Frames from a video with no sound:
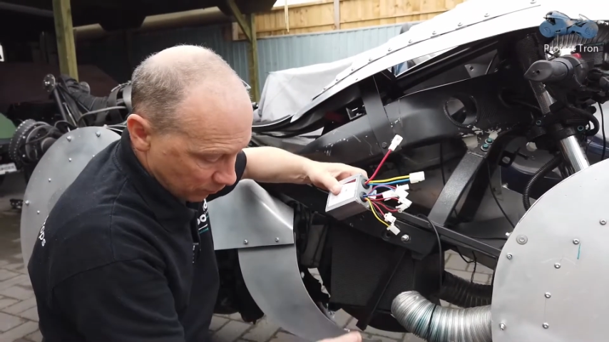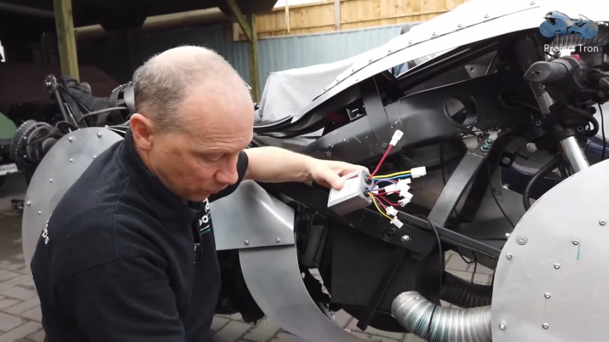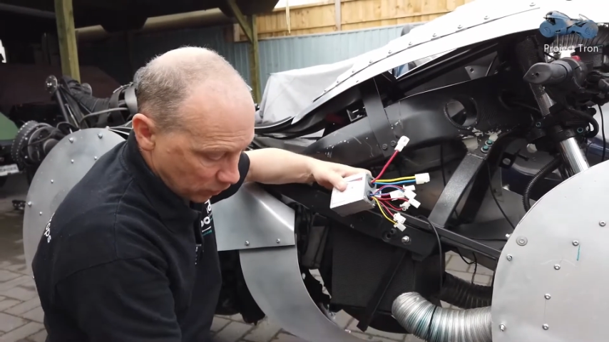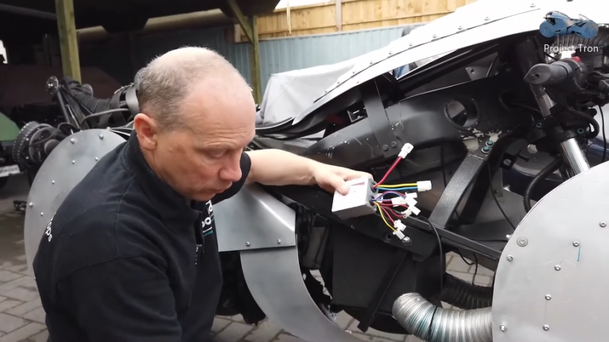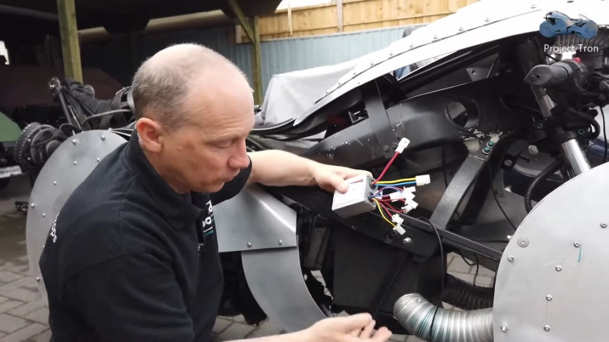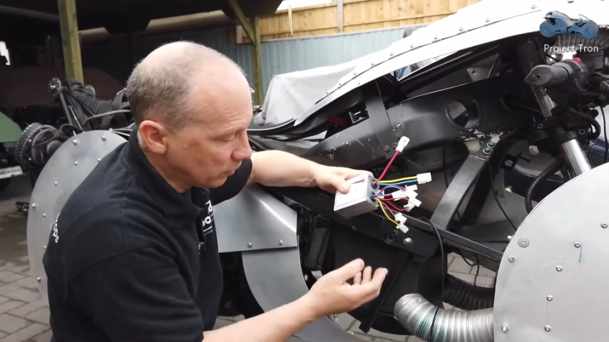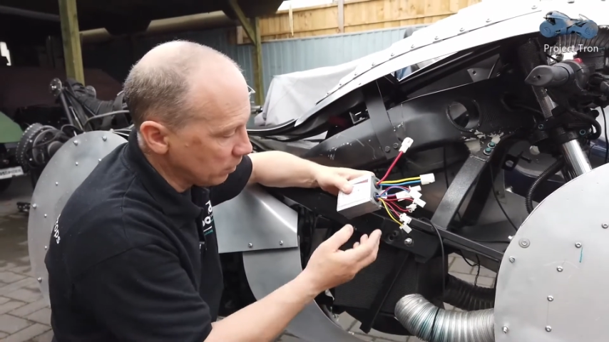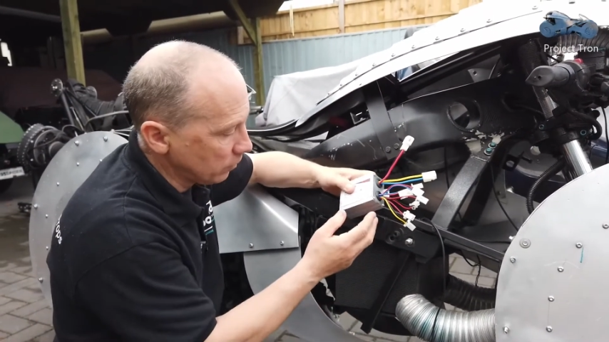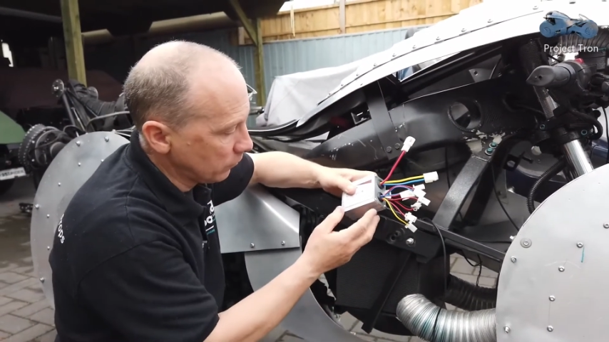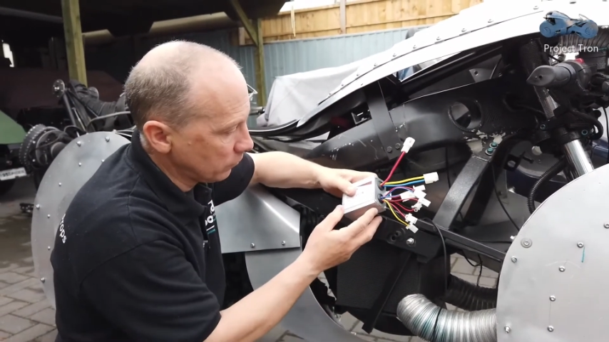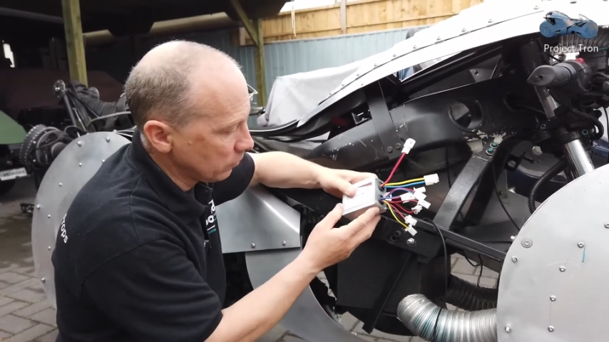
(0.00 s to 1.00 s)

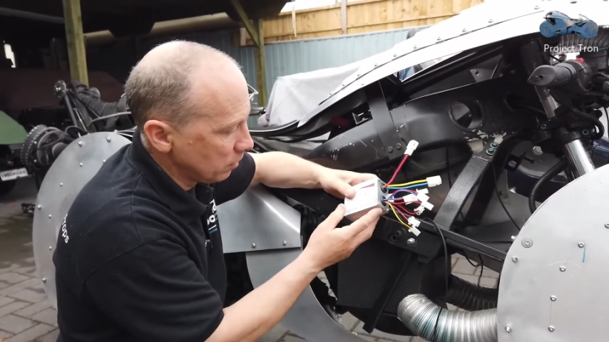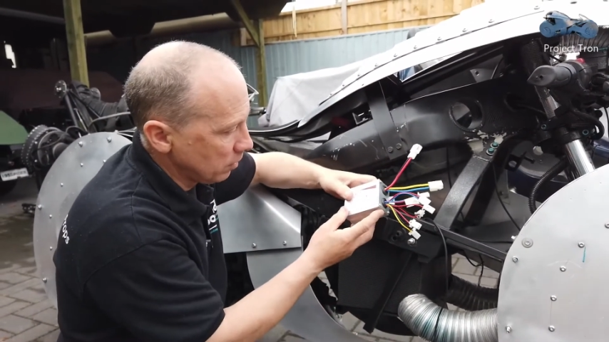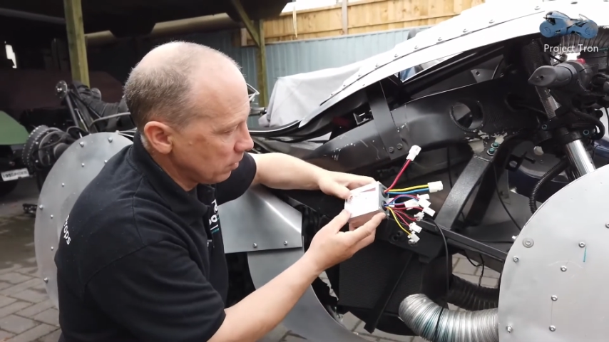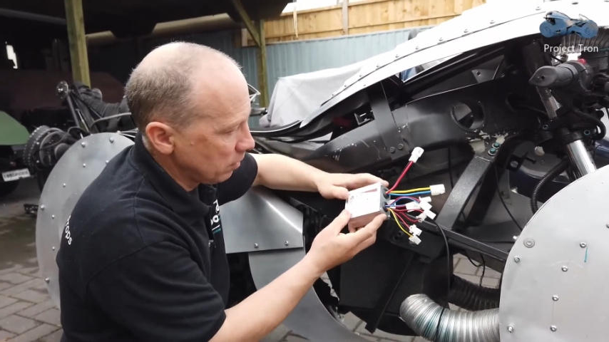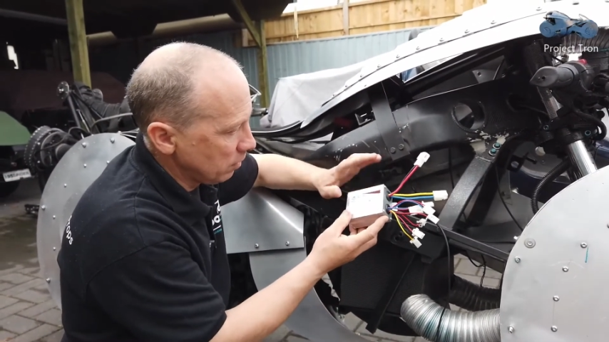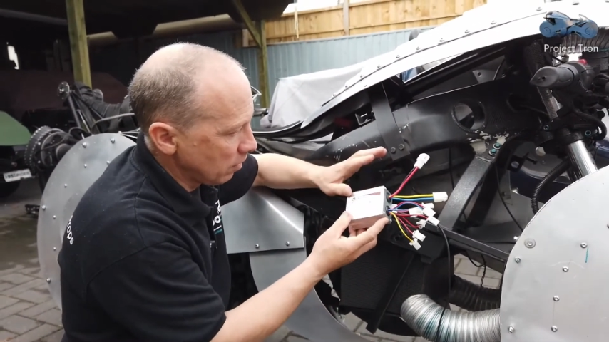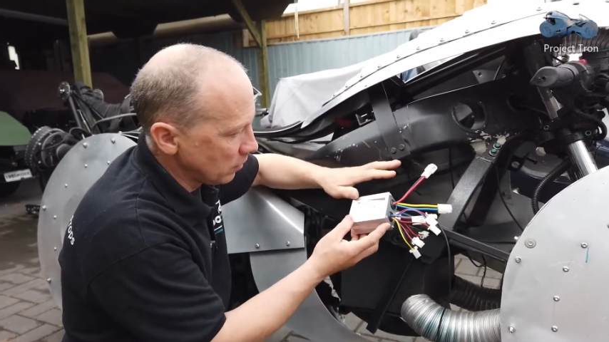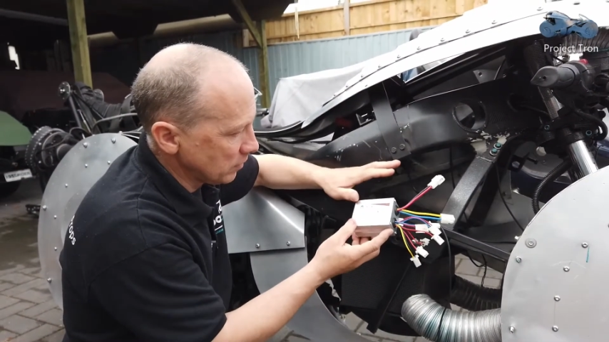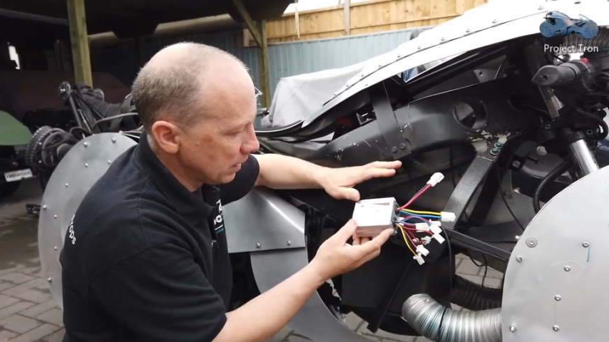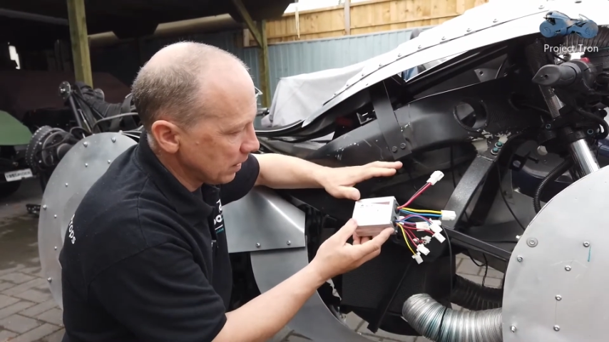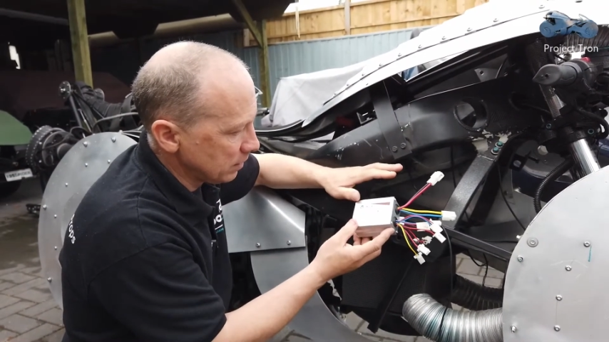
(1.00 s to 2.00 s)
fuses, the
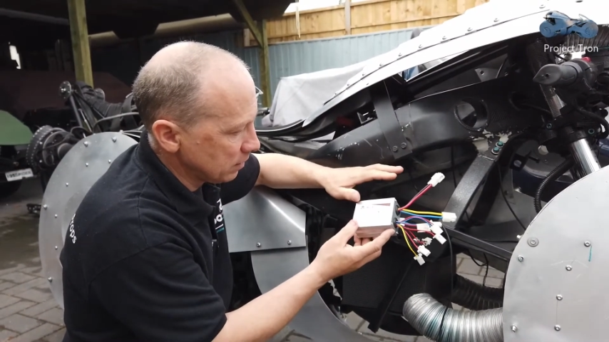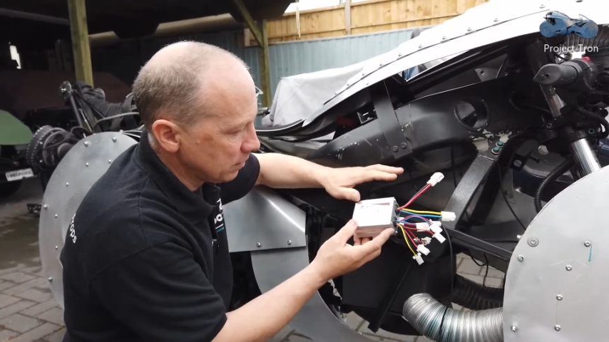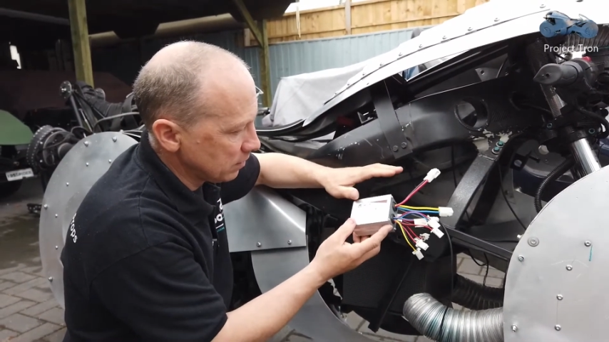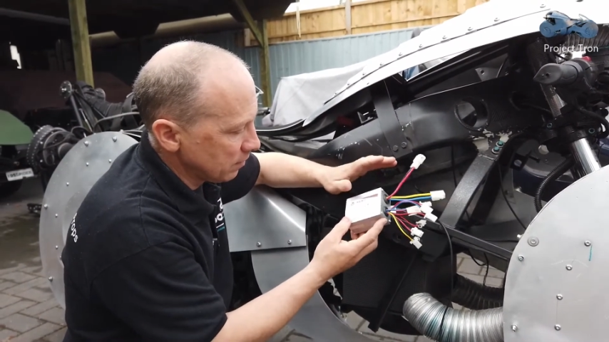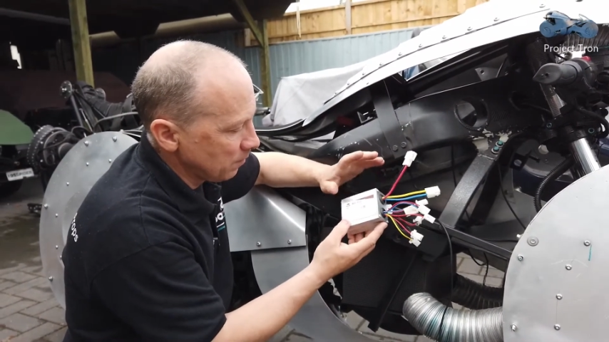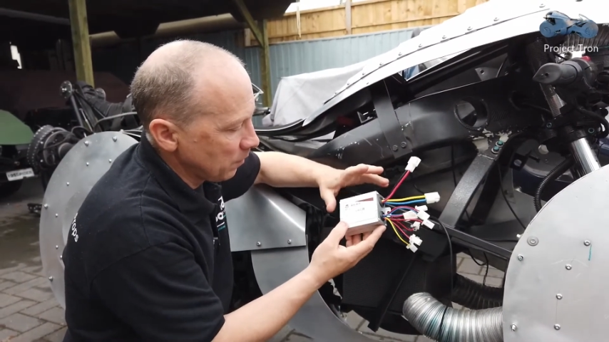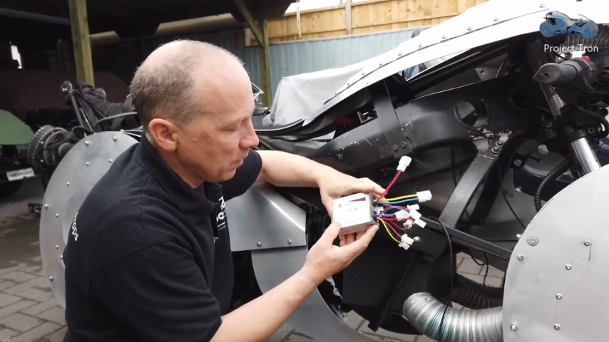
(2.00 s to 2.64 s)
isolators.